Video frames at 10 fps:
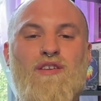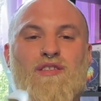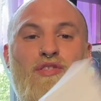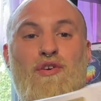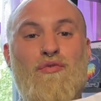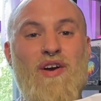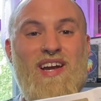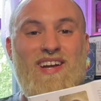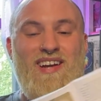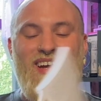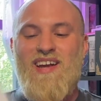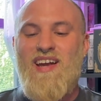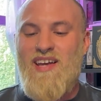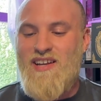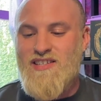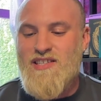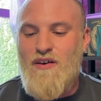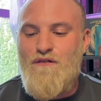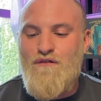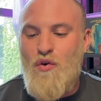the ring, it is
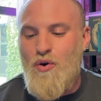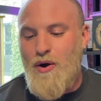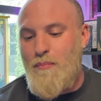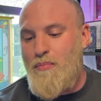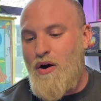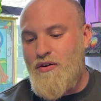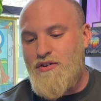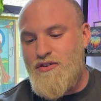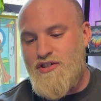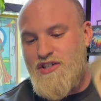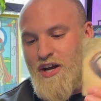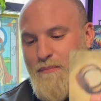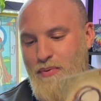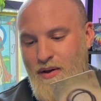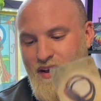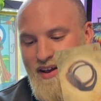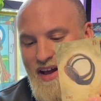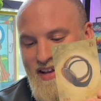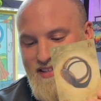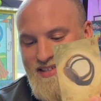for partnership and